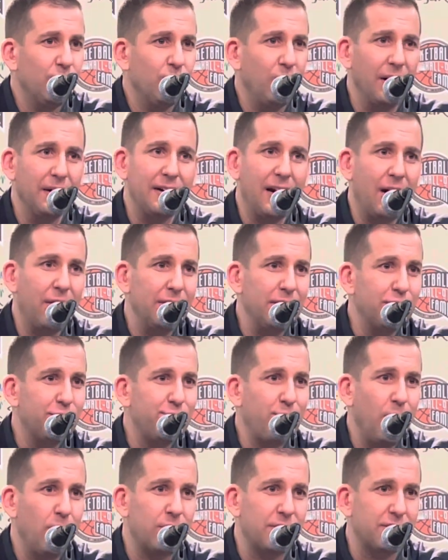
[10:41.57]
Right now,
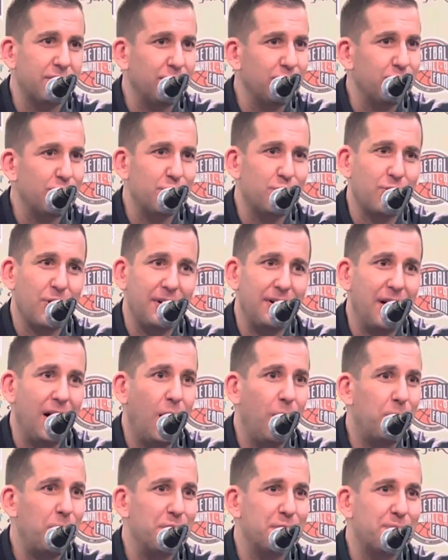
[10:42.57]
he's focused on just trying to
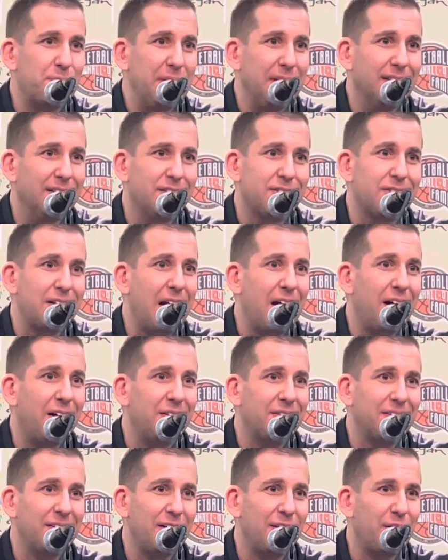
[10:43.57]
help us beat
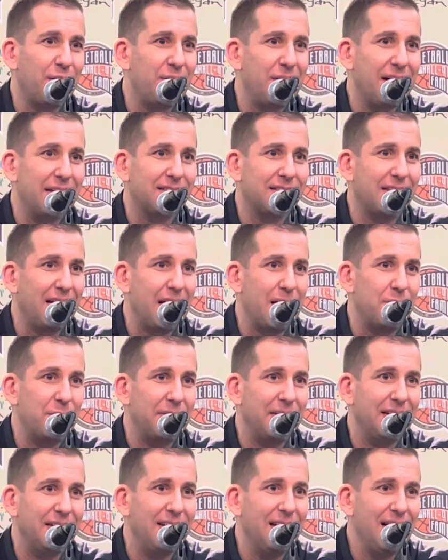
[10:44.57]
LaSalle in our next game,
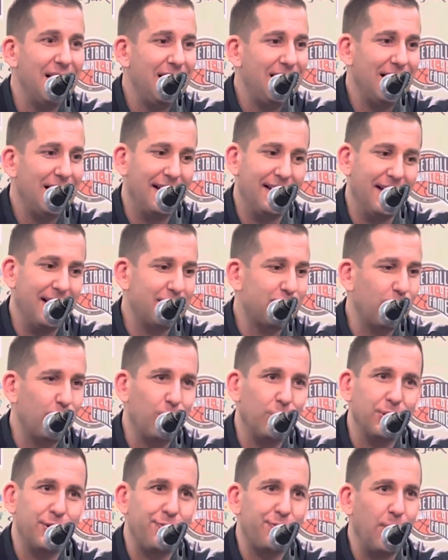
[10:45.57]
and then that's our
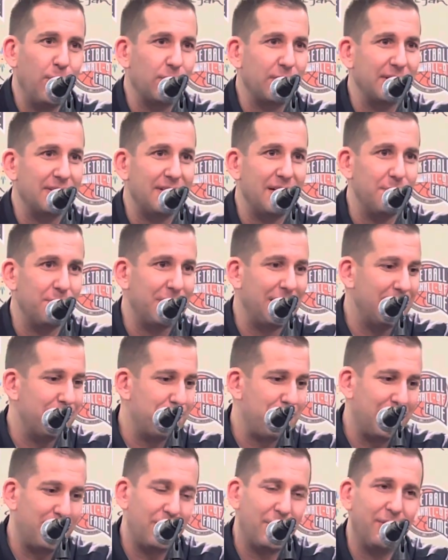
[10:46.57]
only focus. Him getting
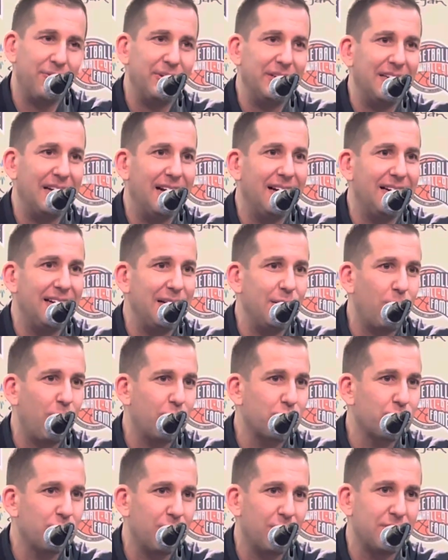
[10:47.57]
better every day, he
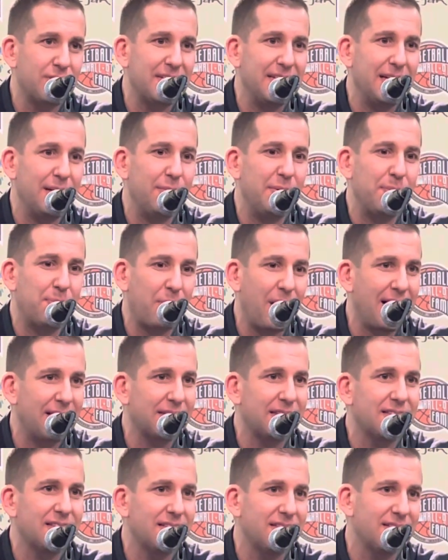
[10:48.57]
works with our team, he
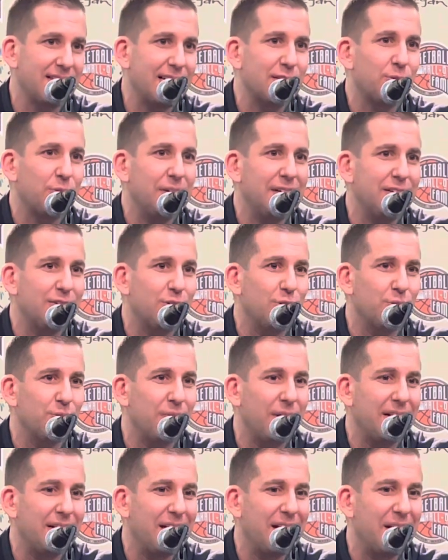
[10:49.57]
practices, that's what he's doing
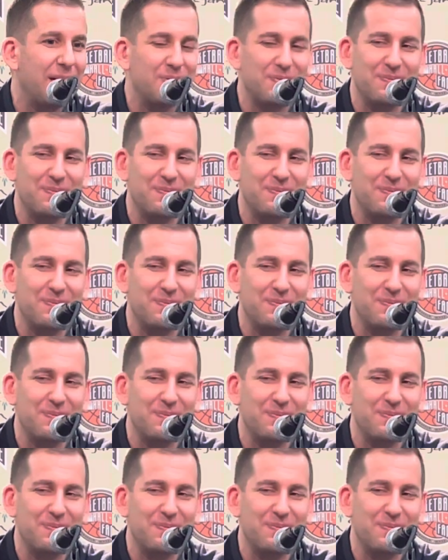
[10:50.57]
right now.